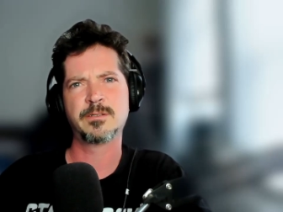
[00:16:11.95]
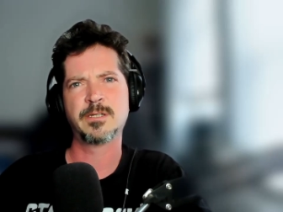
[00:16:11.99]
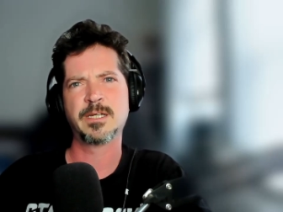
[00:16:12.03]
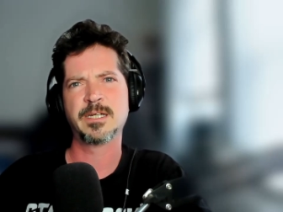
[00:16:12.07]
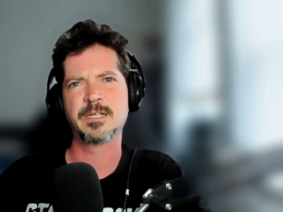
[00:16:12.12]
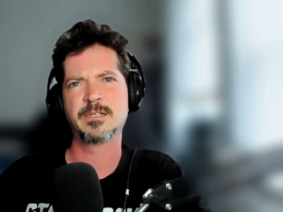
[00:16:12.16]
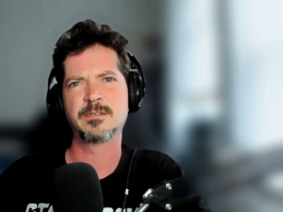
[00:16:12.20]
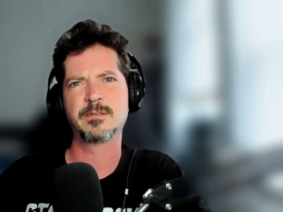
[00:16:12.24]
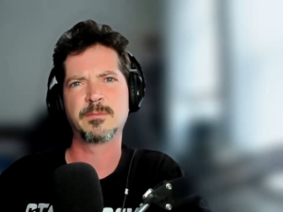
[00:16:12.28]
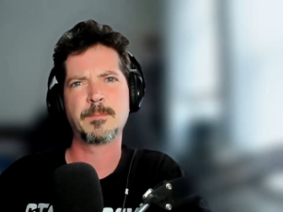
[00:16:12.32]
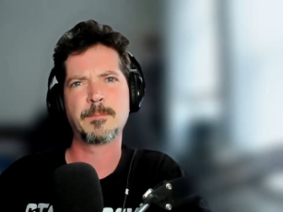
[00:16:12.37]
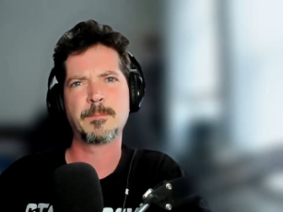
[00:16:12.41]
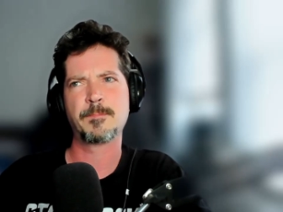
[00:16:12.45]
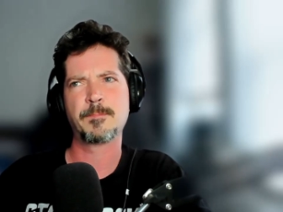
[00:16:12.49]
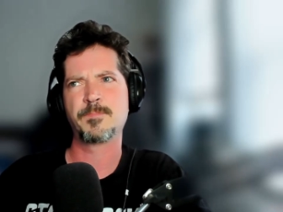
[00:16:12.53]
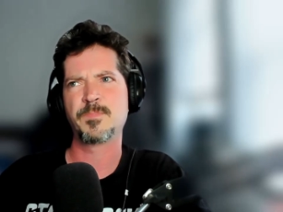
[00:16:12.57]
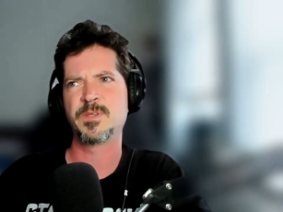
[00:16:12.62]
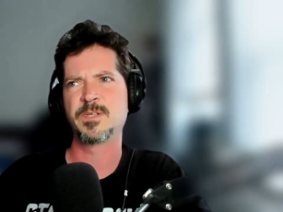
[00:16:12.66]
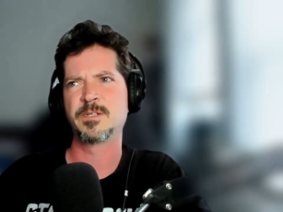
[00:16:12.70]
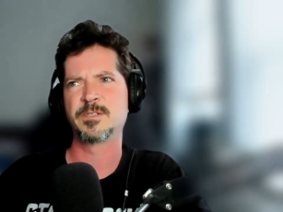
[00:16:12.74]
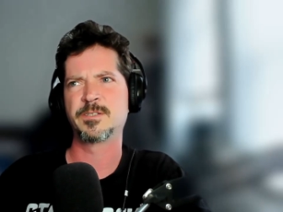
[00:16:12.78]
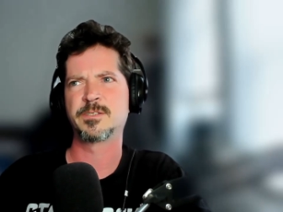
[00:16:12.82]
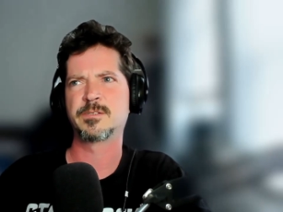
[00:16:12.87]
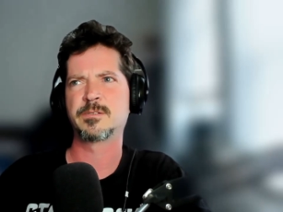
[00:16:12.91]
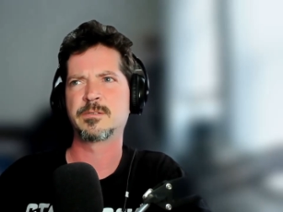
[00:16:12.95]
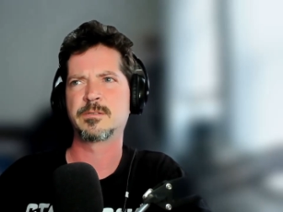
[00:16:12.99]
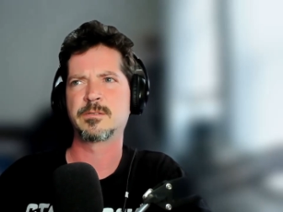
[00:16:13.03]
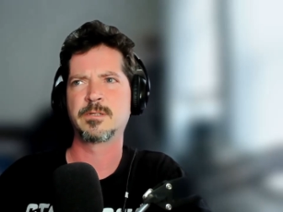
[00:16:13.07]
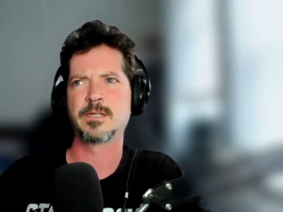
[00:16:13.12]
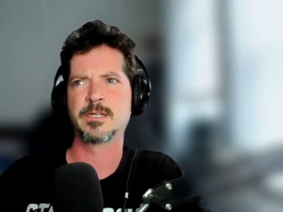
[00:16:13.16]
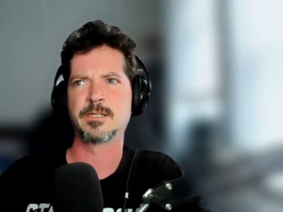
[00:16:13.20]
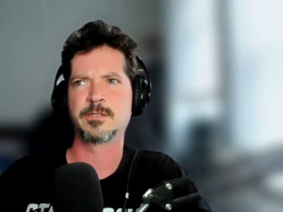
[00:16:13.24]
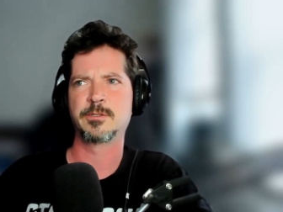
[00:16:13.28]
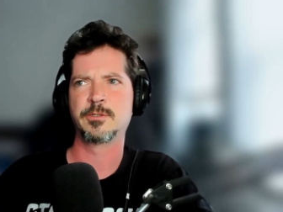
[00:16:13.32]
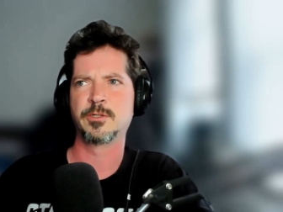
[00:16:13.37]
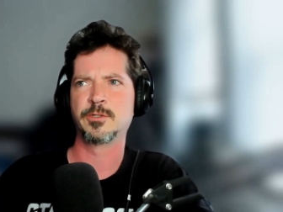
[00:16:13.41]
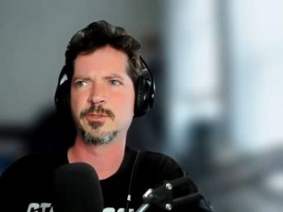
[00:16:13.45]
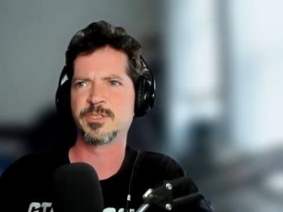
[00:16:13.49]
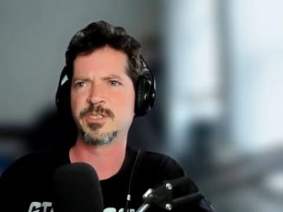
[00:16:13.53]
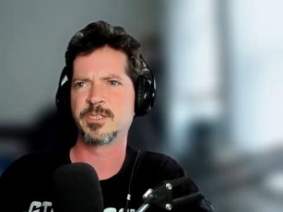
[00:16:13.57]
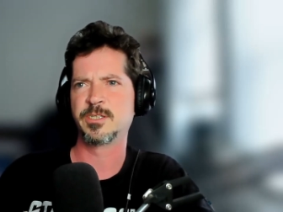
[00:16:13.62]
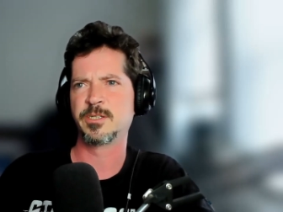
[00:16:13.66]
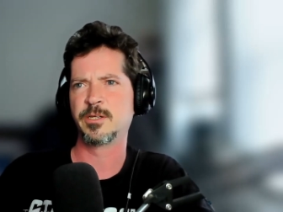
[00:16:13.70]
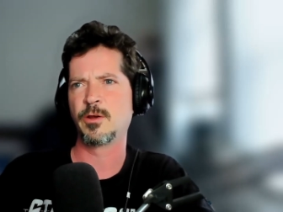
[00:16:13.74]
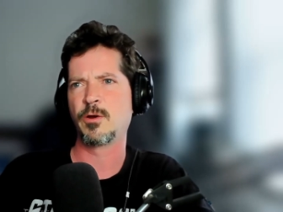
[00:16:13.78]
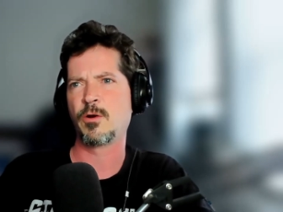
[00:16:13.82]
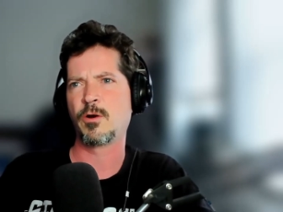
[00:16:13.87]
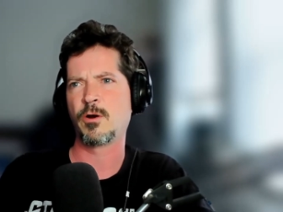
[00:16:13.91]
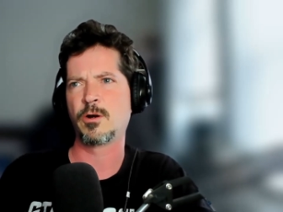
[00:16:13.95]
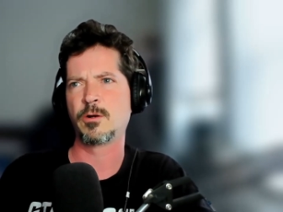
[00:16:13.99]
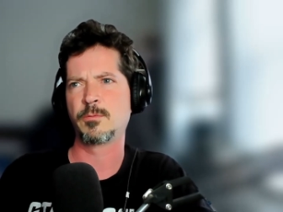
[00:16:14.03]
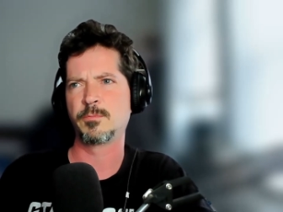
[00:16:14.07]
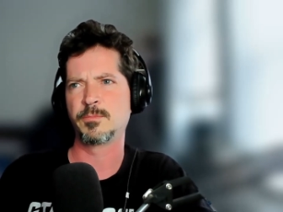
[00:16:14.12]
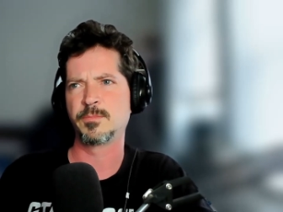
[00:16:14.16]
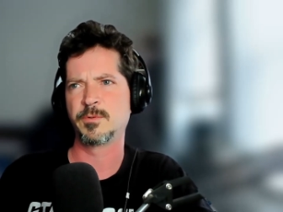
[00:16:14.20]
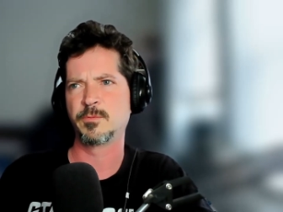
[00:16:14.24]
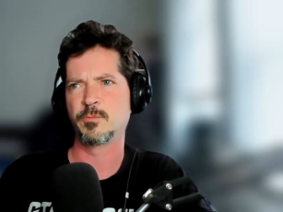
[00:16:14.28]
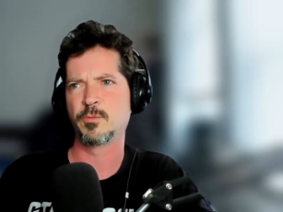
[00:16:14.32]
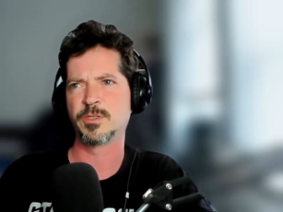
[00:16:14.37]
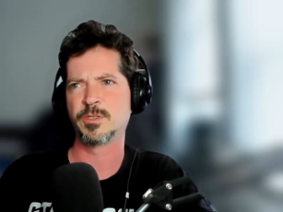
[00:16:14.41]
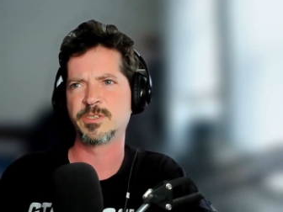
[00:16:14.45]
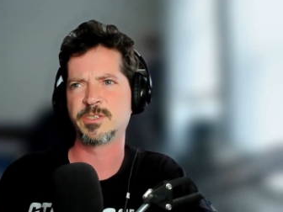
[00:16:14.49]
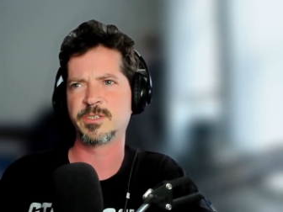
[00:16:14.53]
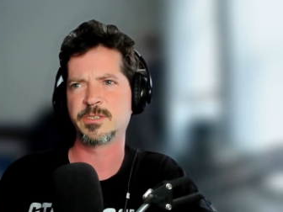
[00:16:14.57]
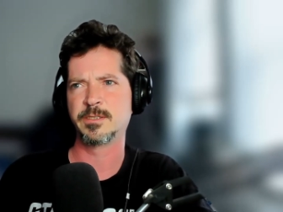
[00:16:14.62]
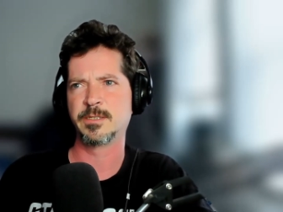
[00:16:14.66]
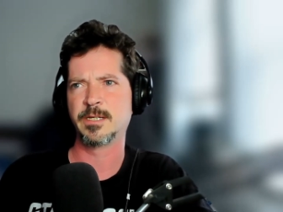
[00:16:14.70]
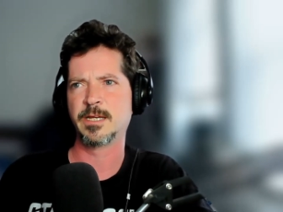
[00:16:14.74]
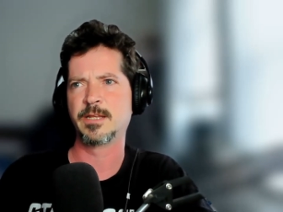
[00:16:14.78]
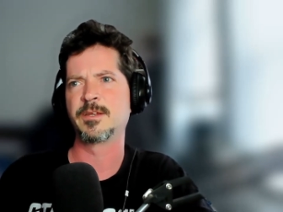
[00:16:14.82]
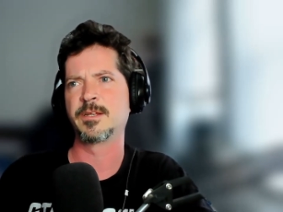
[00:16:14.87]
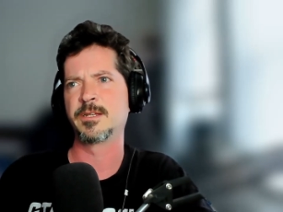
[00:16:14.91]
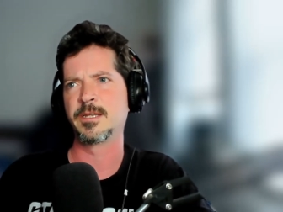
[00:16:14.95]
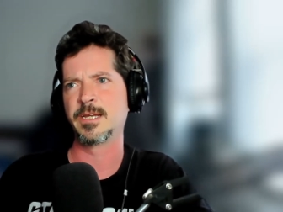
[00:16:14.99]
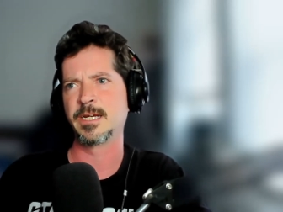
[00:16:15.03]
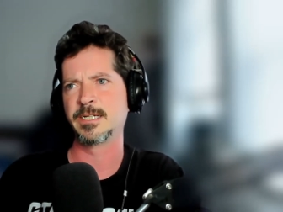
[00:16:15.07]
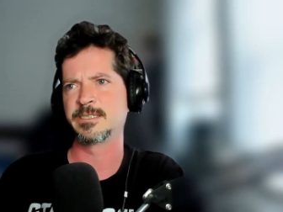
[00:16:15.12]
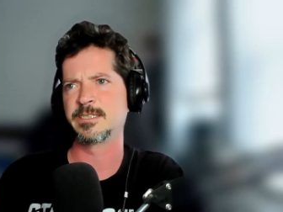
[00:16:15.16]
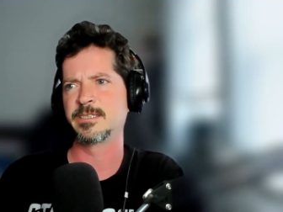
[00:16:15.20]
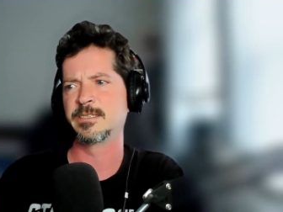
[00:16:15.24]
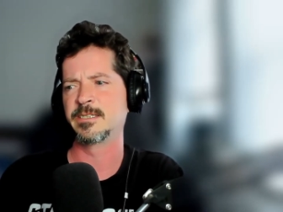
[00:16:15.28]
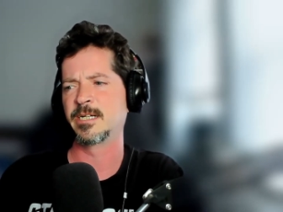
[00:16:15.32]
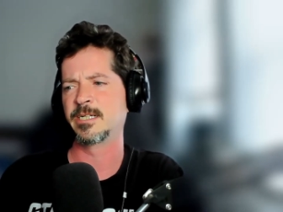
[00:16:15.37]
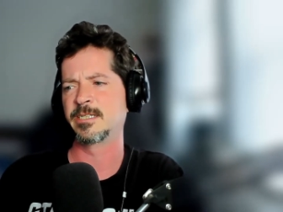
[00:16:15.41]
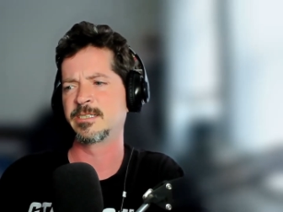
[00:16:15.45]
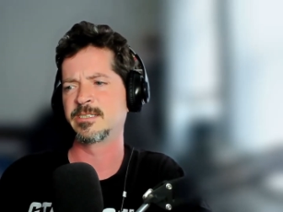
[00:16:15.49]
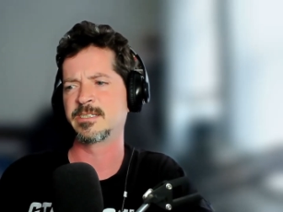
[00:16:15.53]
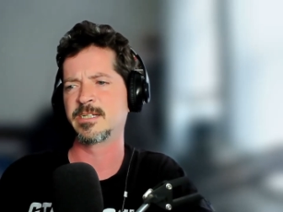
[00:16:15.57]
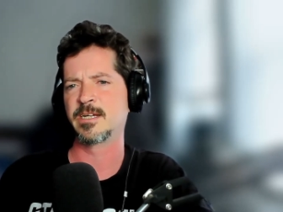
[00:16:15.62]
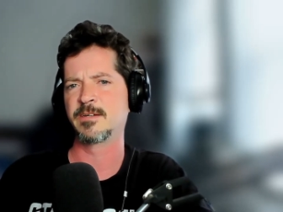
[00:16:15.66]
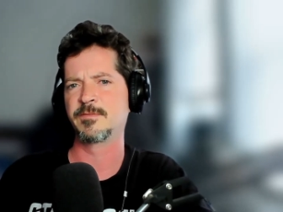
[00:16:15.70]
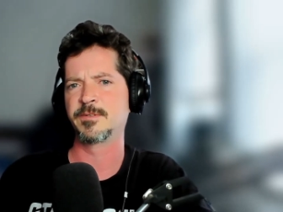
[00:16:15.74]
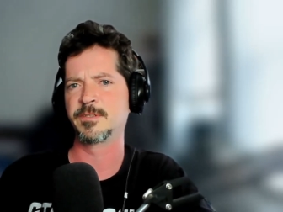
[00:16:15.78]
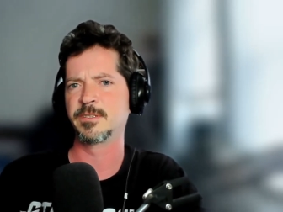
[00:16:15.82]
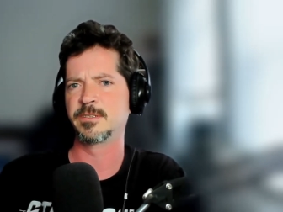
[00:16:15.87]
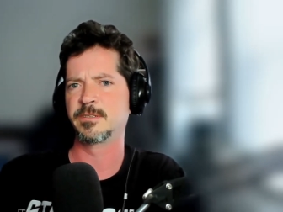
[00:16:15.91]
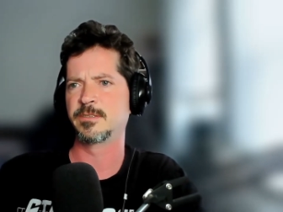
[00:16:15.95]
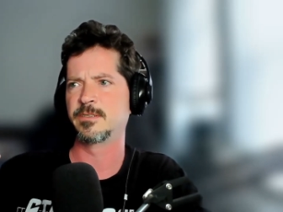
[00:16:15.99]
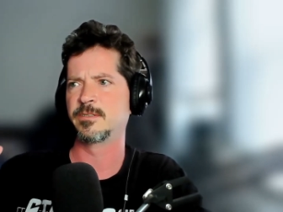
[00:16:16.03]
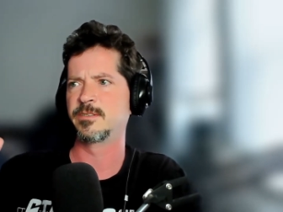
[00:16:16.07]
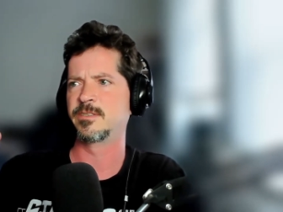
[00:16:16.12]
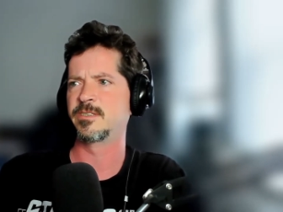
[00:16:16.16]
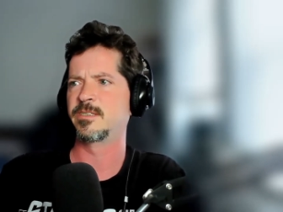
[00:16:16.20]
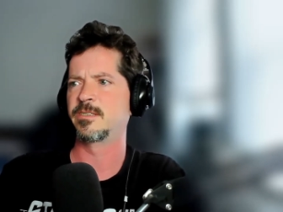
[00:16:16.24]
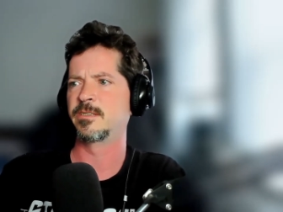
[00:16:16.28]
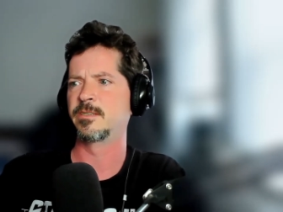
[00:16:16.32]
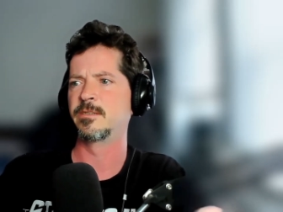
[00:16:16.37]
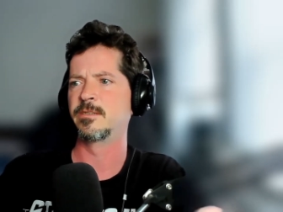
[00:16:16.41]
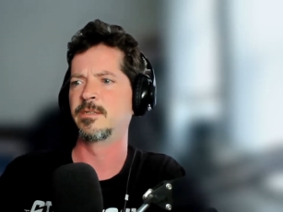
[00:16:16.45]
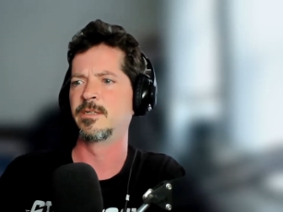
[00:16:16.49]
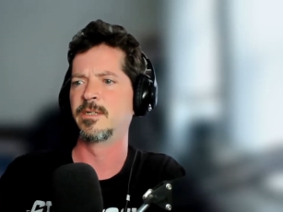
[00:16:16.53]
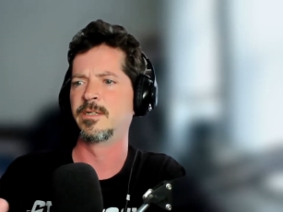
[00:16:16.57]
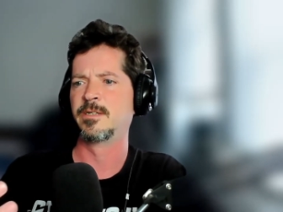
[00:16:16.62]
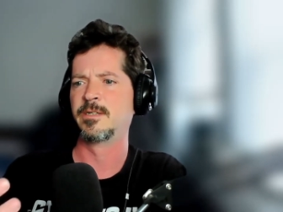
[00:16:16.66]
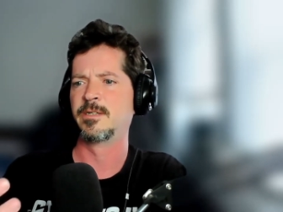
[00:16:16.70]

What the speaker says: Like it's like, you see the arm in one scene, and then 1997, you see